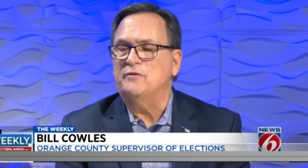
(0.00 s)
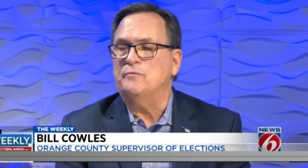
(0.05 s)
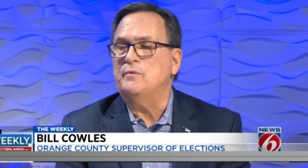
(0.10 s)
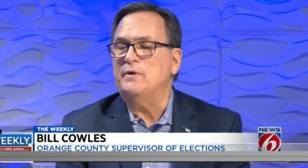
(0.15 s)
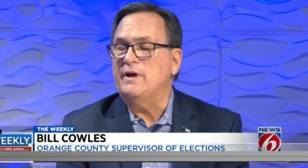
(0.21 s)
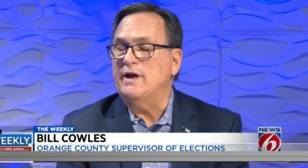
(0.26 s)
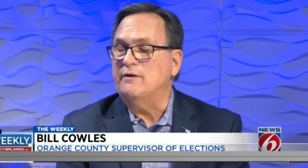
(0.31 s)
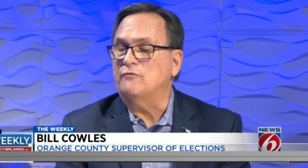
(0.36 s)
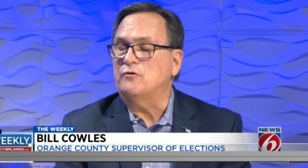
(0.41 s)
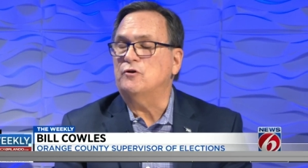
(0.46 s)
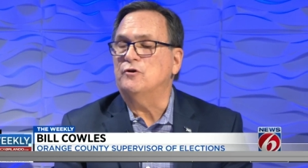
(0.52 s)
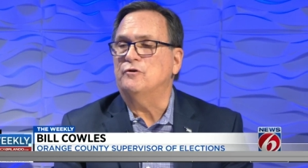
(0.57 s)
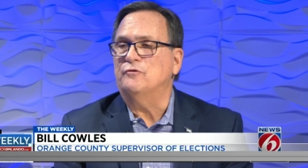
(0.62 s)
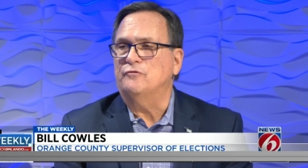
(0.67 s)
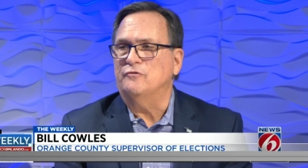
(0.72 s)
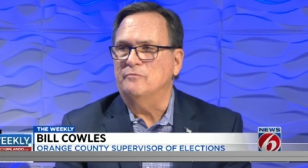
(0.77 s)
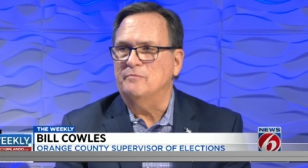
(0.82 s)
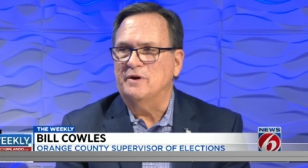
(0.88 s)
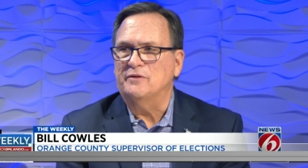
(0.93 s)
we have heard
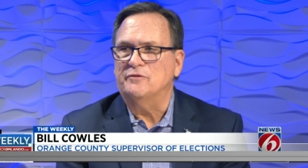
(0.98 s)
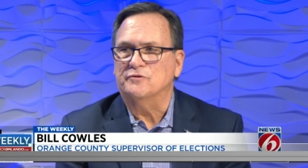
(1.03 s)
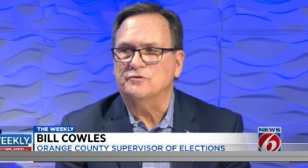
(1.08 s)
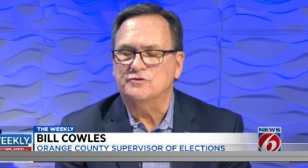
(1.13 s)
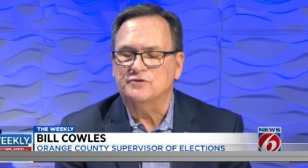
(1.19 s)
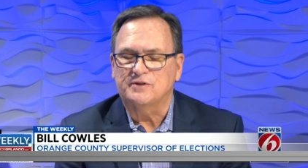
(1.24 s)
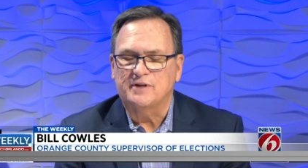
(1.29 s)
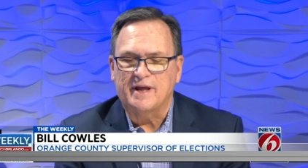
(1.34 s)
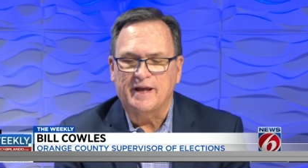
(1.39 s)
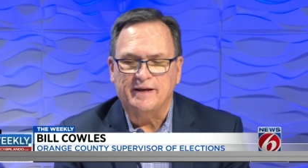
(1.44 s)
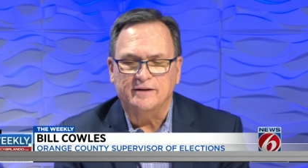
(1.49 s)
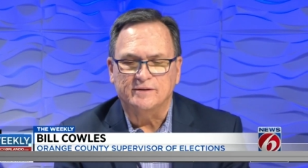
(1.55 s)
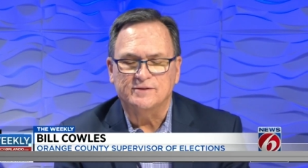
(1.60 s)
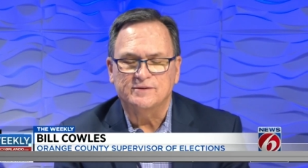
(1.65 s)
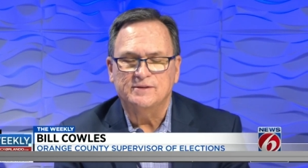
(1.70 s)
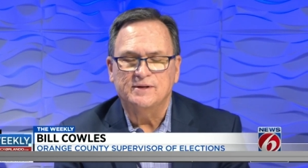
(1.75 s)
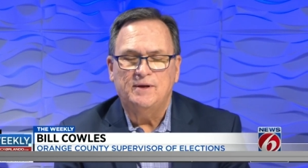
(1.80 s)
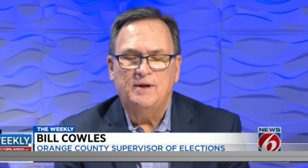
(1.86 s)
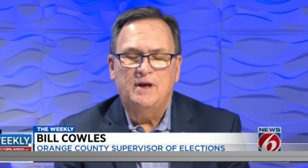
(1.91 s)
from other states. Right, right.